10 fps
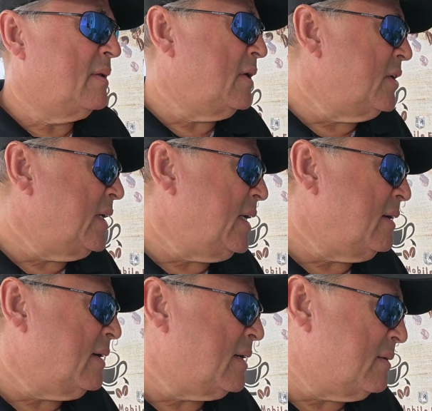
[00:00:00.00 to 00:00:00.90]
learning
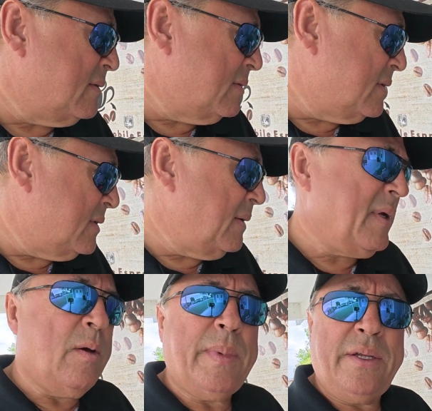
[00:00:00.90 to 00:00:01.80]
and
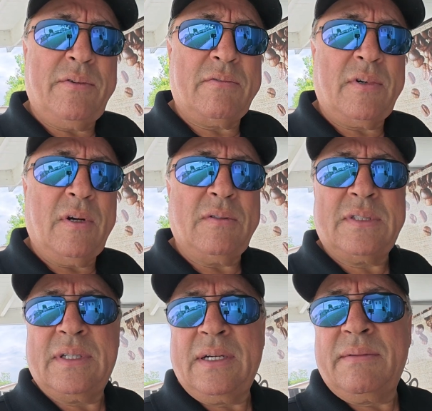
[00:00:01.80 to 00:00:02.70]
developing your roast,
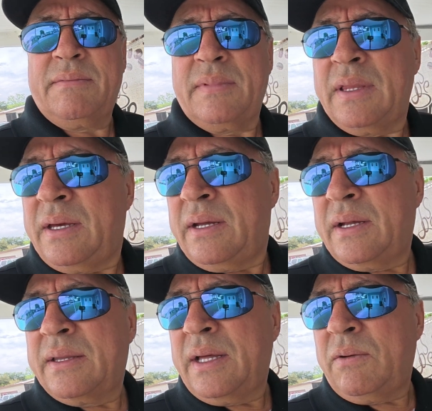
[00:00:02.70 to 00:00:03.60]
and
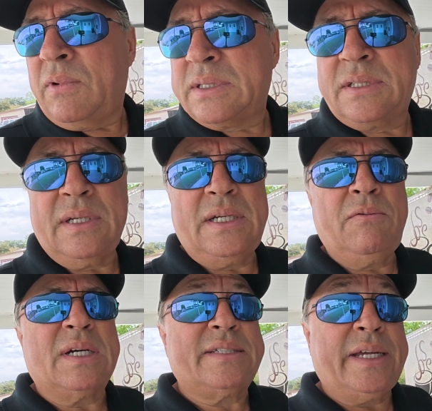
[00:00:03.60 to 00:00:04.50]
it
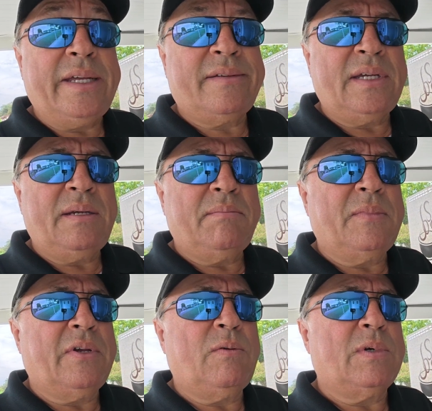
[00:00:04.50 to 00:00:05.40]
was easy,
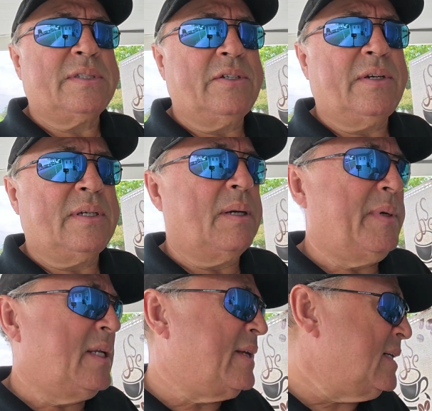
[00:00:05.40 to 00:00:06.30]
but it was not,
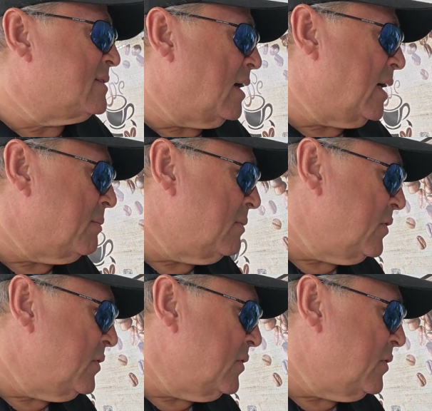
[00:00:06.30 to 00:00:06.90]
it takes time.